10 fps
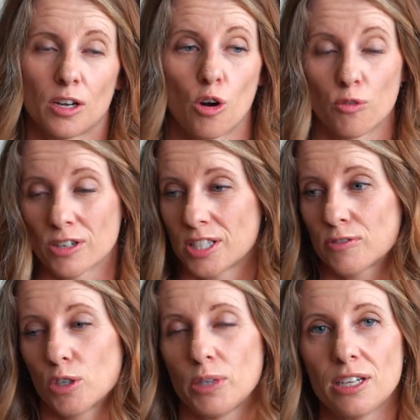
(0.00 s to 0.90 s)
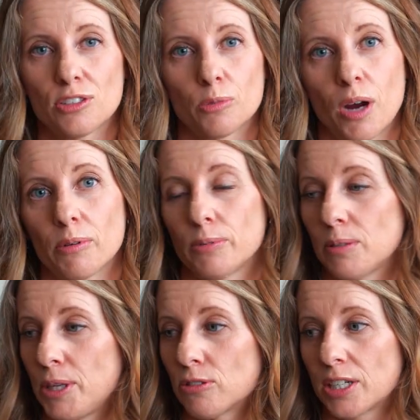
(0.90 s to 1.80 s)
Over several weeks, you'll
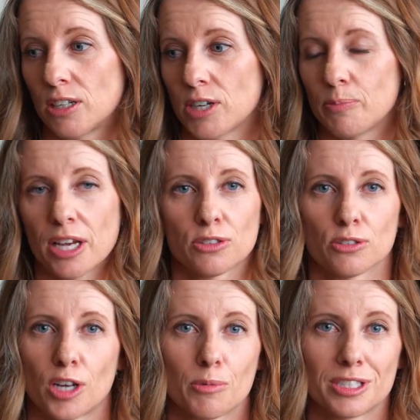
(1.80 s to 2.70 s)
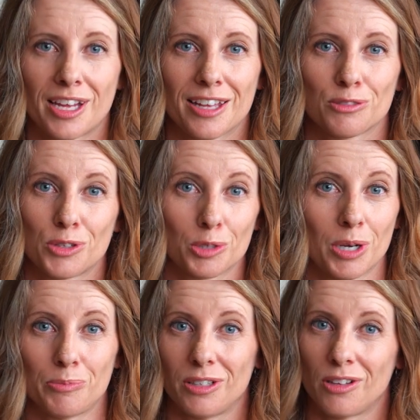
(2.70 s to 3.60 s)
probably be running right past those garbage cans with your
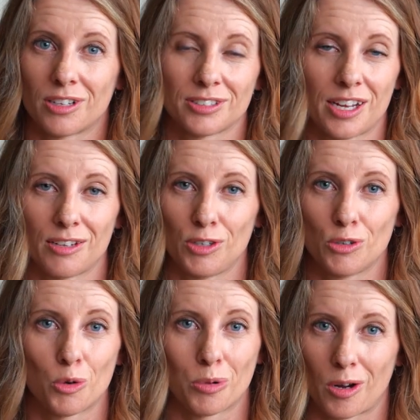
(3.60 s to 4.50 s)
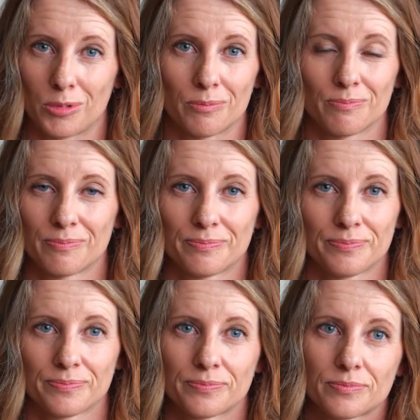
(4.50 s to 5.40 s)
puppy alongside of you, no problem.
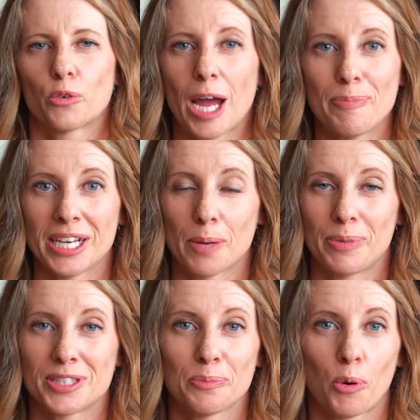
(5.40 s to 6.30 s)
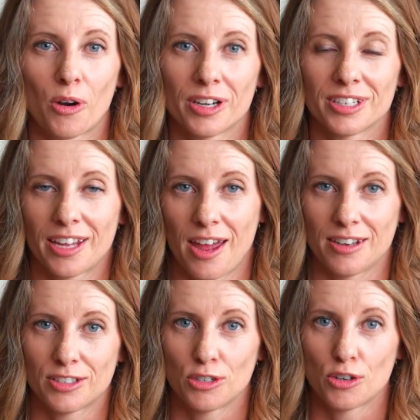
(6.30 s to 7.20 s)
So wrapping up, it's important
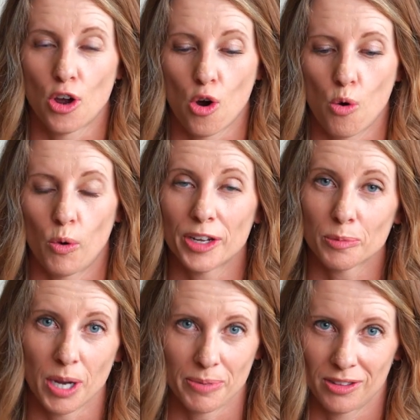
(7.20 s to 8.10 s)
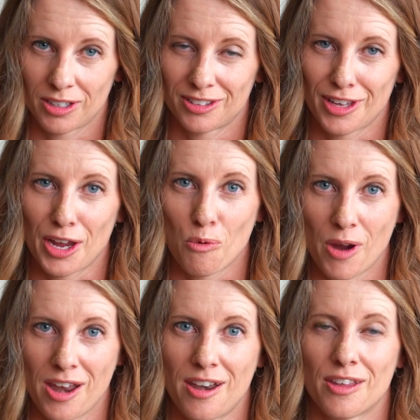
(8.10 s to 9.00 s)
again to know what your puppy looks like
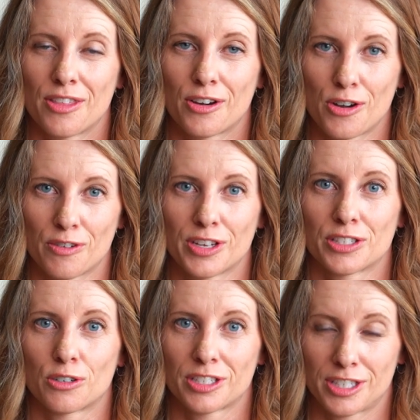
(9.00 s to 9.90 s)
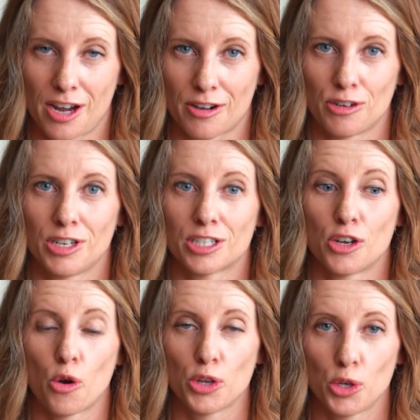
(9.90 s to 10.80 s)
when they're nervous or scared. You need
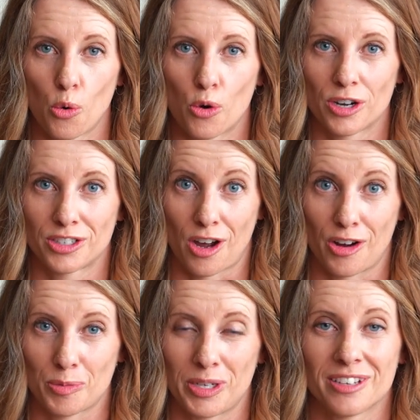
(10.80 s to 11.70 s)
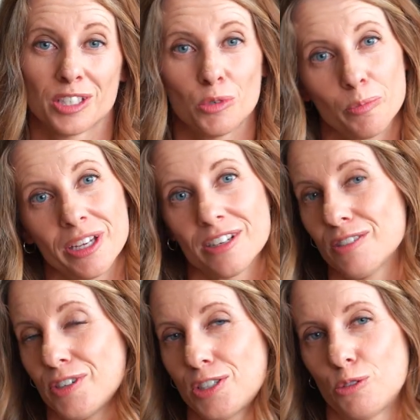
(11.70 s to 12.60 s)
to know your dog because it will be
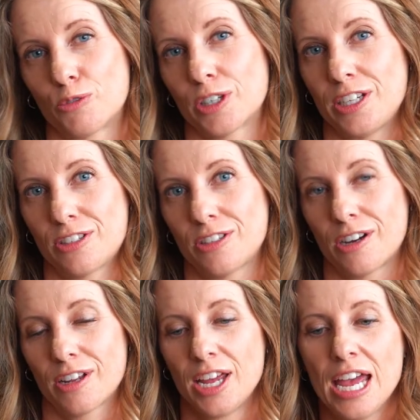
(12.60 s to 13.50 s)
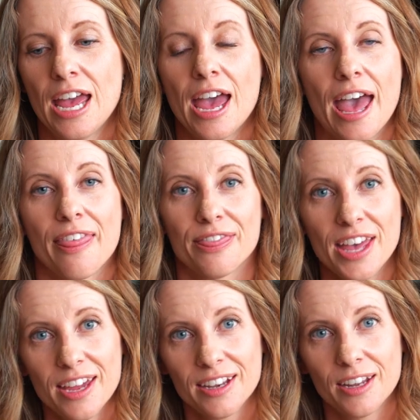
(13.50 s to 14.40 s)
individual for each dog. And
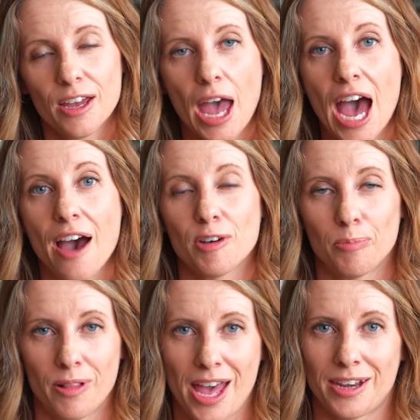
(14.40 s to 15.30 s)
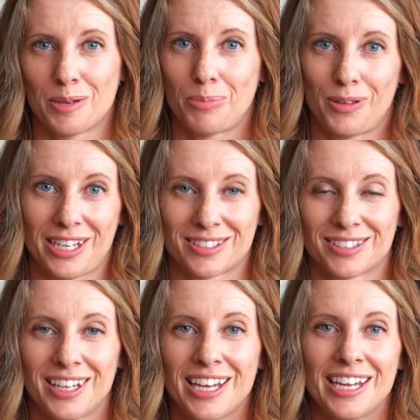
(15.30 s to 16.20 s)
then have a plan in
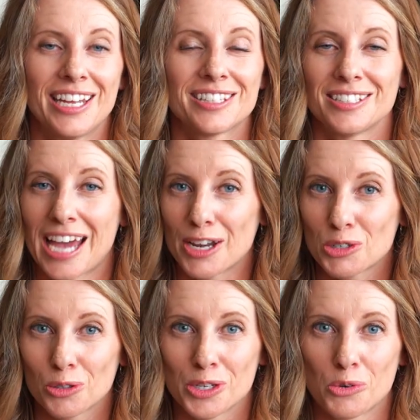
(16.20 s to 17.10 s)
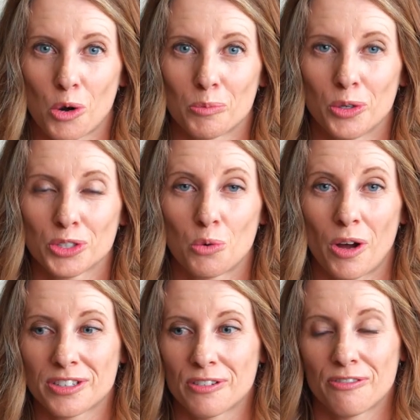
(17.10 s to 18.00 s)
place. It's natural and normal to
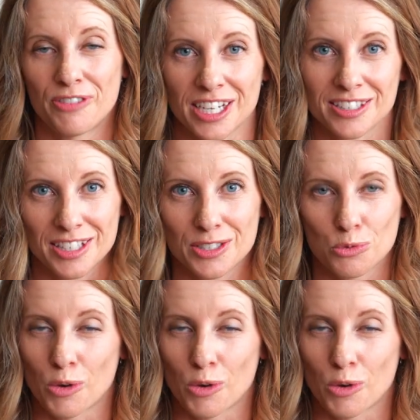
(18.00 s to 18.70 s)
want to fix this